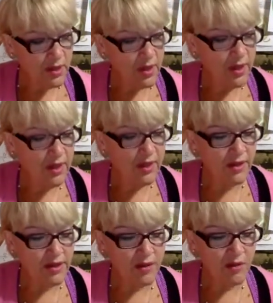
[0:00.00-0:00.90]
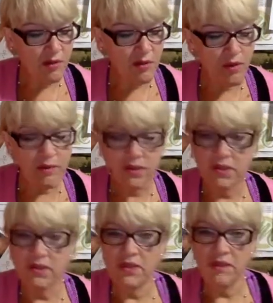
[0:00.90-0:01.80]
and what we're
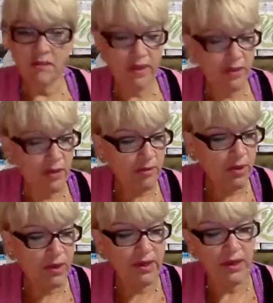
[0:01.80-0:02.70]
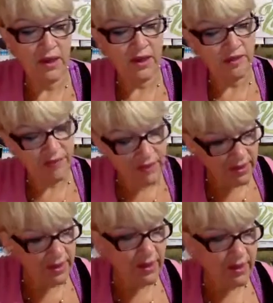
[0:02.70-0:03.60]
teaching them about their body. And
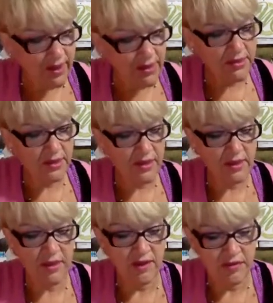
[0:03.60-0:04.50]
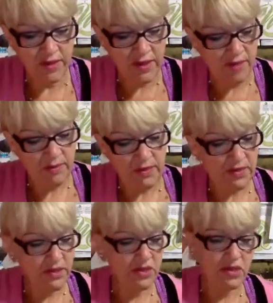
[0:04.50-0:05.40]
finally, I can't say it enough because
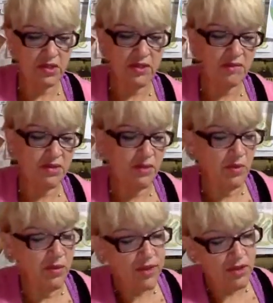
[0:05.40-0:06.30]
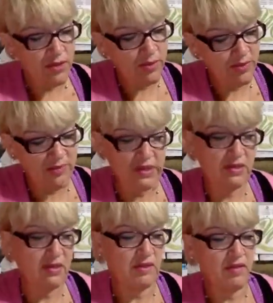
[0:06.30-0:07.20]
it just seems to be way too
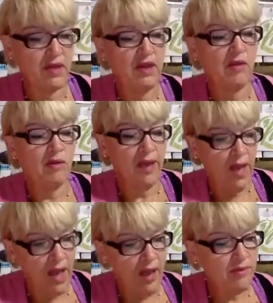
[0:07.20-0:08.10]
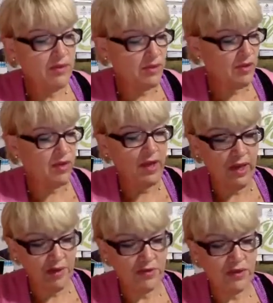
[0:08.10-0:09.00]
pervasive. We absolutely
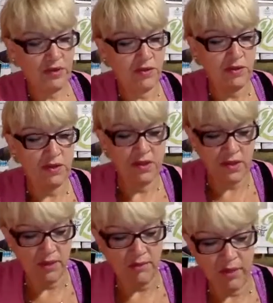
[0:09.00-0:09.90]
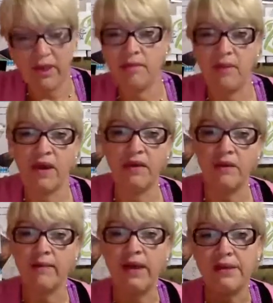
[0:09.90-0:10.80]
have to stop
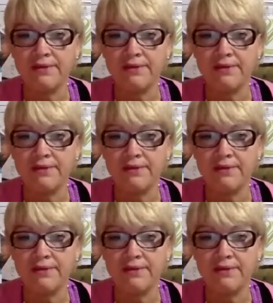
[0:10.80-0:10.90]
bad-mouthing men.